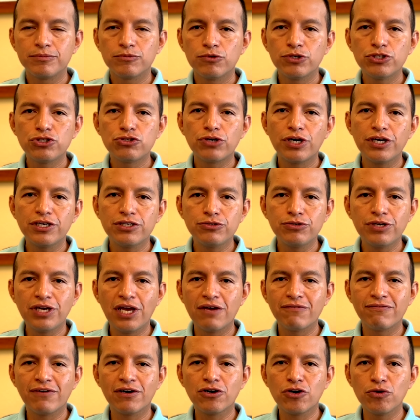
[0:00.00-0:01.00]
We try to
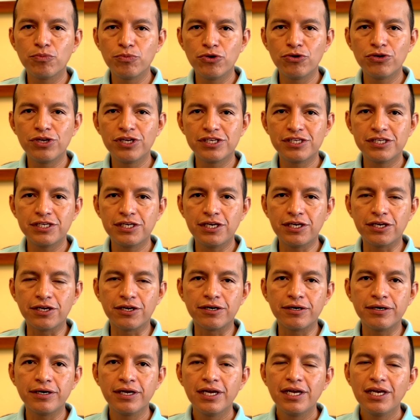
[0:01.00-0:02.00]
have a community
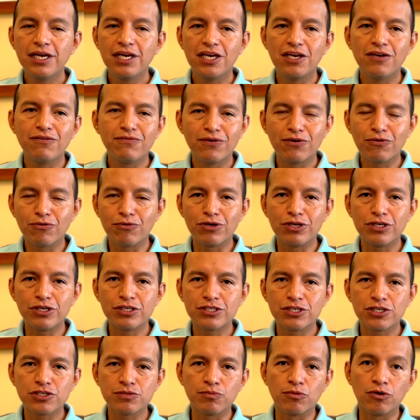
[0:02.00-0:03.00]
here. Even when
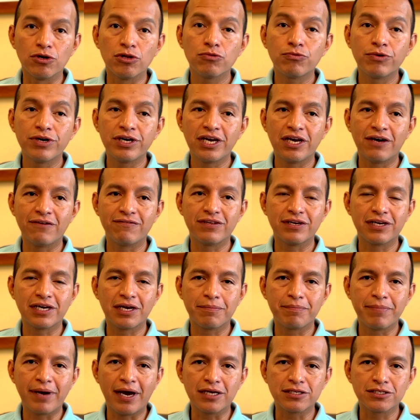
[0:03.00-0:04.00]
it's small, we have the
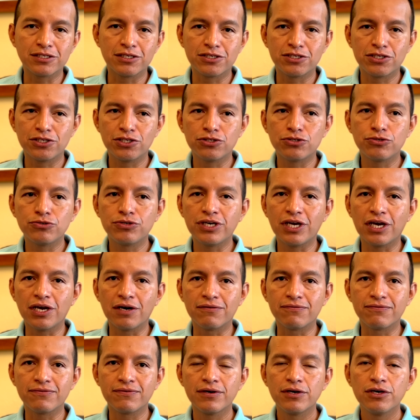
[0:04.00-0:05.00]
capacity to
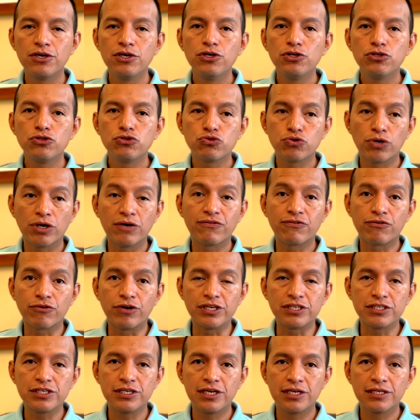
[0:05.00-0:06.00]
have 12
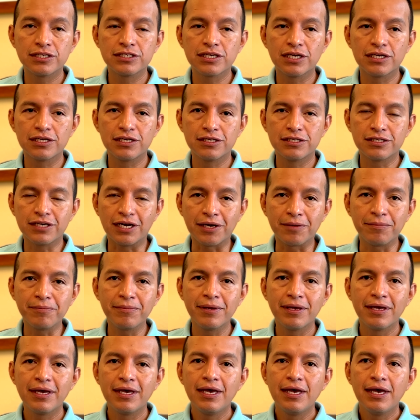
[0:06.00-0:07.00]
residents at a time,
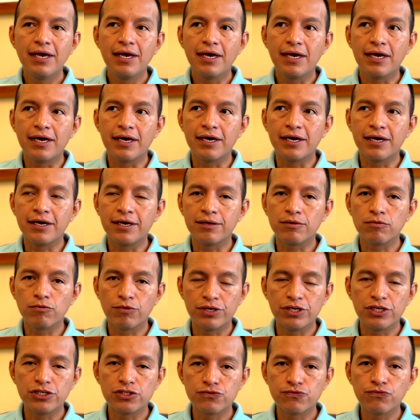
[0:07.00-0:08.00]
and
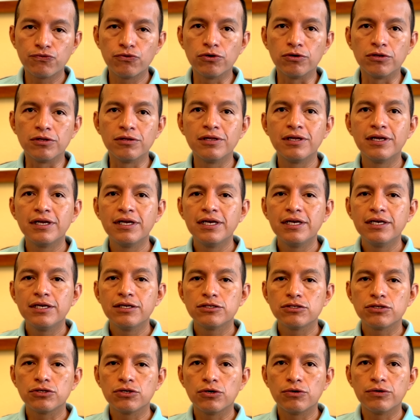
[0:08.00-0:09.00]
when it's full.
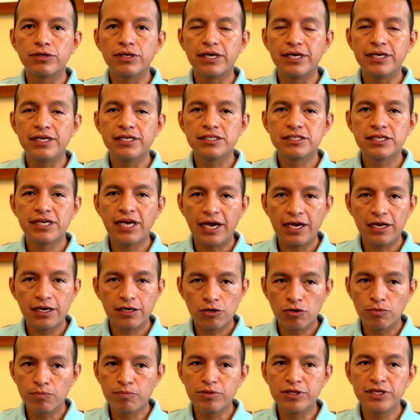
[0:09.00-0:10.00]
So it's
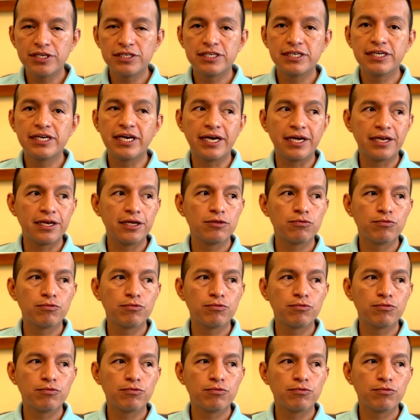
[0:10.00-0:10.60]
completely gated.